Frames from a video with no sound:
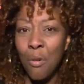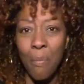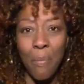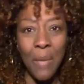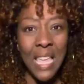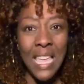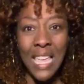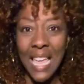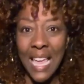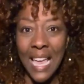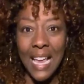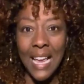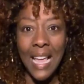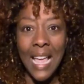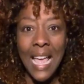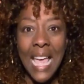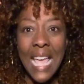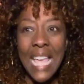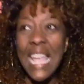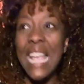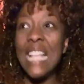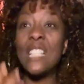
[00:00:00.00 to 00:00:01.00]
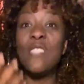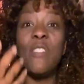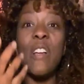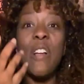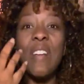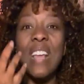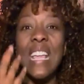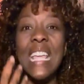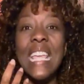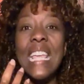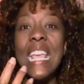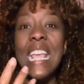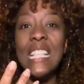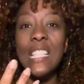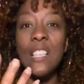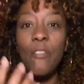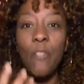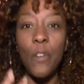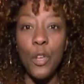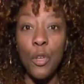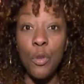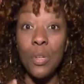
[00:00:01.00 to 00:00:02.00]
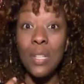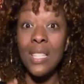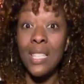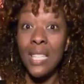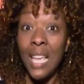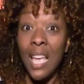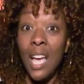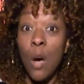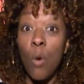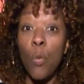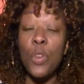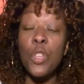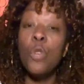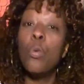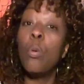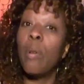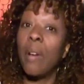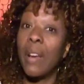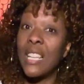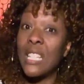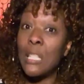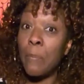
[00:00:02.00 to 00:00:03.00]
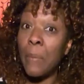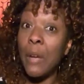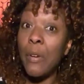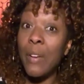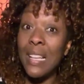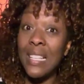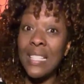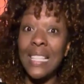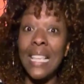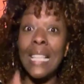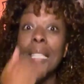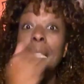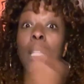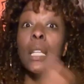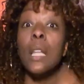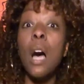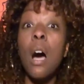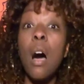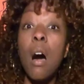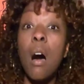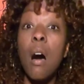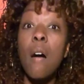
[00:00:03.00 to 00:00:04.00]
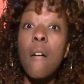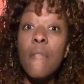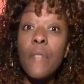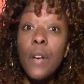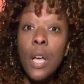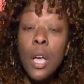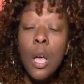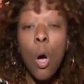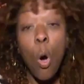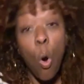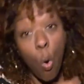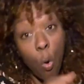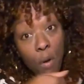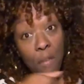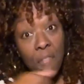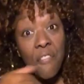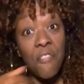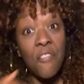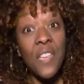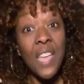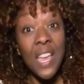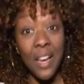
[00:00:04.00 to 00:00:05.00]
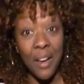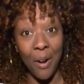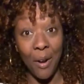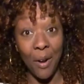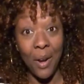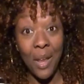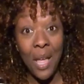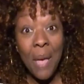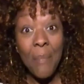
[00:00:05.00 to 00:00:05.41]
being, it's very easy for you to tell when you are experiencing love or fear,